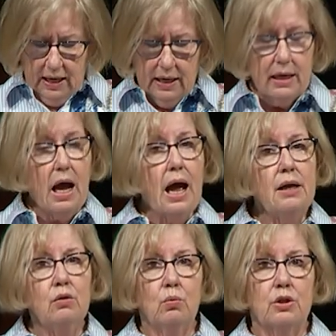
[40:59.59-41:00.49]
and
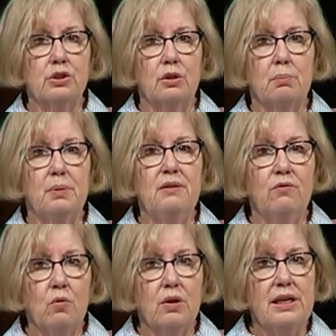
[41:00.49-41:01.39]
idol worship
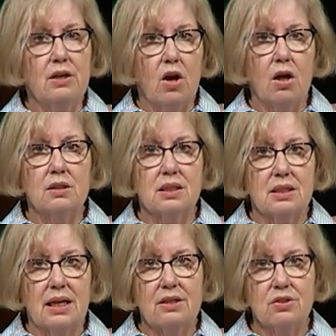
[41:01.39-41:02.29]
before he calls the
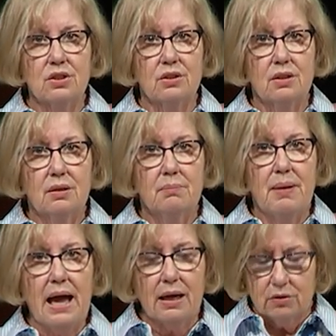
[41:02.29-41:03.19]
nation
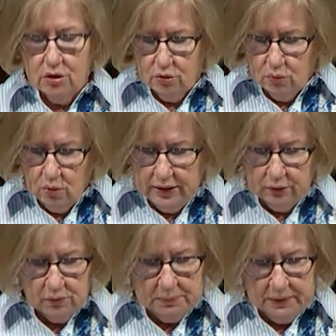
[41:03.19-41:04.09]
back to the Lord
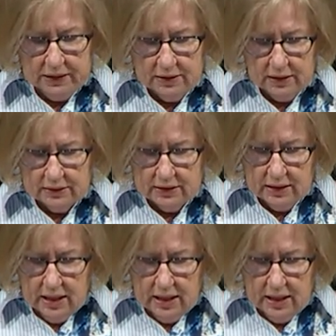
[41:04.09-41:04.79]
in repentance.